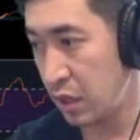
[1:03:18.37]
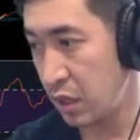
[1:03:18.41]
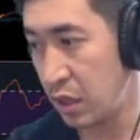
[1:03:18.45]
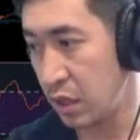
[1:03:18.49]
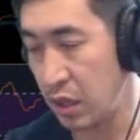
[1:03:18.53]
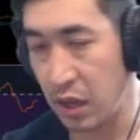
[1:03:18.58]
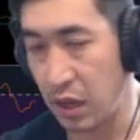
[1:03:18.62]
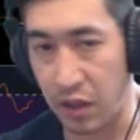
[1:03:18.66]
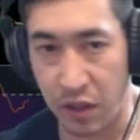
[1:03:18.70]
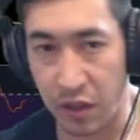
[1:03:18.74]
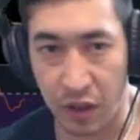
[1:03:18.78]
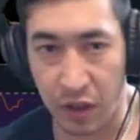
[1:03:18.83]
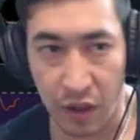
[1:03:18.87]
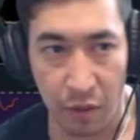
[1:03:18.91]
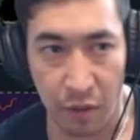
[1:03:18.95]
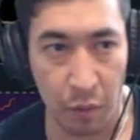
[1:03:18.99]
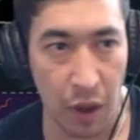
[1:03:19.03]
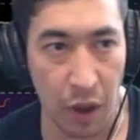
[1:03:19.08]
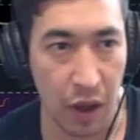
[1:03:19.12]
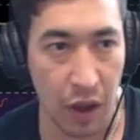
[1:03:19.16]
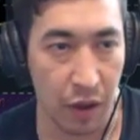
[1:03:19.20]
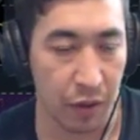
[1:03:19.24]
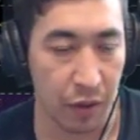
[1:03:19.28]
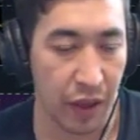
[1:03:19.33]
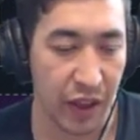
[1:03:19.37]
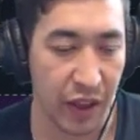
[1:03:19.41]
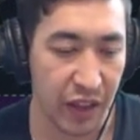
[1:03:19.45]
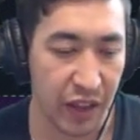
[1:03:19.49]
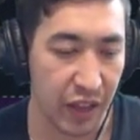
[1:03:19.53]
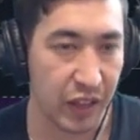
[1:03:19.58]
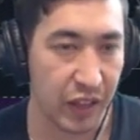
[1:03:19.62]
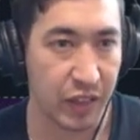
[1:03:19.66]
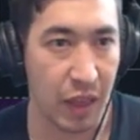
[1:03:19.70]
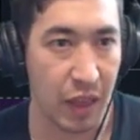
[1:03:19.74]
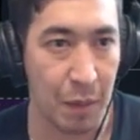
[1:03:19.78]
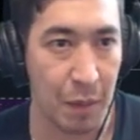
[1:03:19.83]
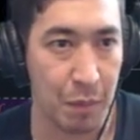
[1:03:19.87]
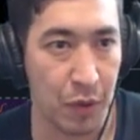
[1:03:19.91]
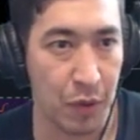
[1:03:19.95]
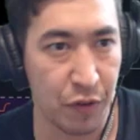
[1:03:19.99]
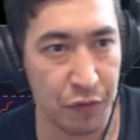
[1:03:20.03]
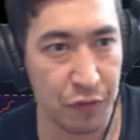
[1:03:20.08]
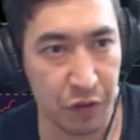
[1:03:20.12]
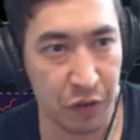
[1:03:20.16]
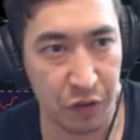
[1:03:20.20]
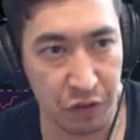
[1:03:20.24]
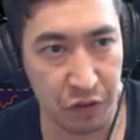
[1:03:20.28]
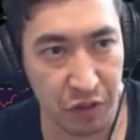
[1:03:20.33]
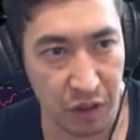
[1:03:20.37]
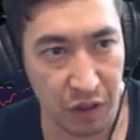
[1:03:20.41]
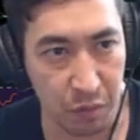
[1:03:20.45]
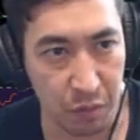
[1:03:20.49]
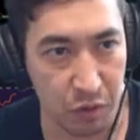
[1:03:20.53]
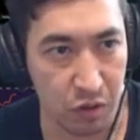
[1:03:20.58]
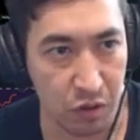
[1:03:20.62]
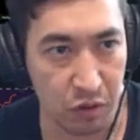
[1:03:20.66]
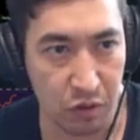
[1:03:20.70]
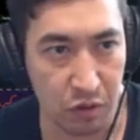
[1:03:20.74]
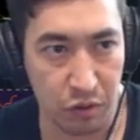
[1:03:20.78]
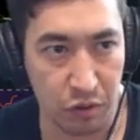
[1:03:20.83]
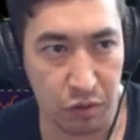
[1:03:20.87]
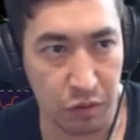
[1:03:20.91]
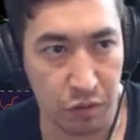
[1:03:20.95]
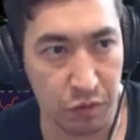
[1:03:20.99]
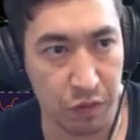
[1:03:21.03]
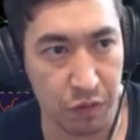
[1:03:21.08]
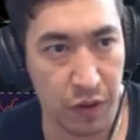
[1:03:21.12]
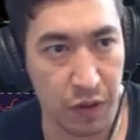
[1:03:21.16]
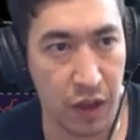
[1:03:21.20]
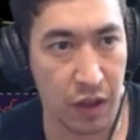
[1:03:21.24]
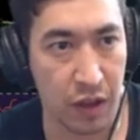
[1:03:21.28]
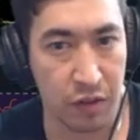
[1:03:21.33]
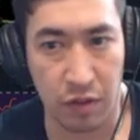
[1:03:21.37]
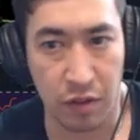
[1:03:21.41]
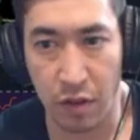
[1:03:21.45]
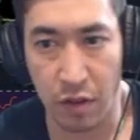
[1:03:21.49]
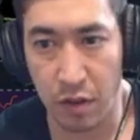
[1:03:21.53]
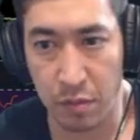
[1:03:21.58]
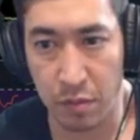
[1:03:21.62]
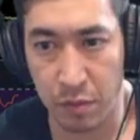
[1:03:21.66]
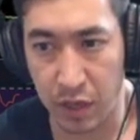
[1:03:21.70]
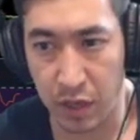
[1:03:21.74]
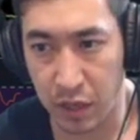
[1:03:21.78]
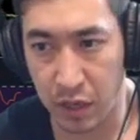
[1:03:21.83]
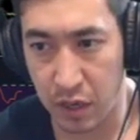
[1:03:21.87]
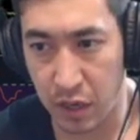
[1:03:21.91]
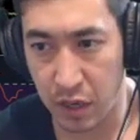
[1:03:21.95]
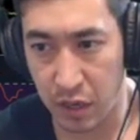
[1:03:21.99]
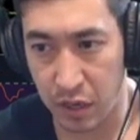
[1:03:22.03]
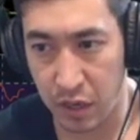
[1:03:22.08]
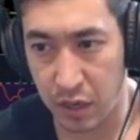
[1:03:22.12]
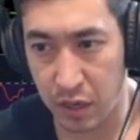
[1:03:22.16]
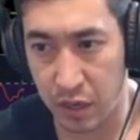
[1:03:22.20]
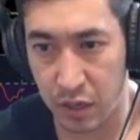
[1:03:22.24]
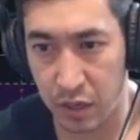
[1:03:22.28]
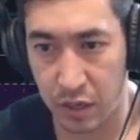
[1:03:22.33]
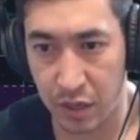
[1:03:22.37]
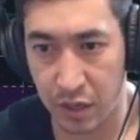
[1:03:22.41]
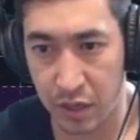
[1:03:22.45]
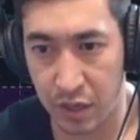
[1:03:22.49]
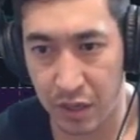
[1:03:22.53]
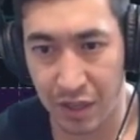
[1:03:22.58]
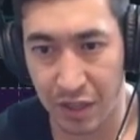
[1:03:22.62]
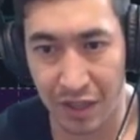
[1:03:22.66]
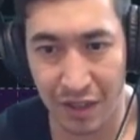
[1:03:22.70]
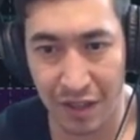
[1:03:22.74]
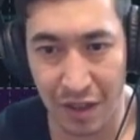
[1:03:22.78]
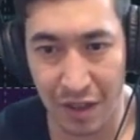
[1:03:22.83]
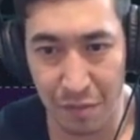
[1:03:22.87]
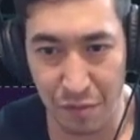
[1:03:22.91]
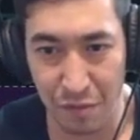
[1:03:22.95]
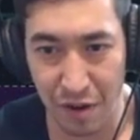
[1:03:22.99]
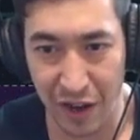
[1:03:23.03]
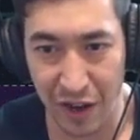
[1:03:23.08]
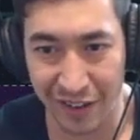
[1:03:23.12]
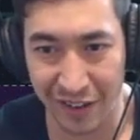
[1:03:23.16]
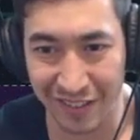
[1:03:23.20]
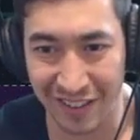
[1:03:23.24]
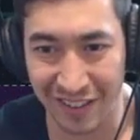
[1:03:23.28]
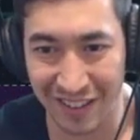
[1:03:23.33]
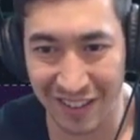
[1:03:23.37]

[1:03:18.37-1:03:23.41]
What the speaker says: I think I ate that buffalo sandwich a little too fast. My God. Right.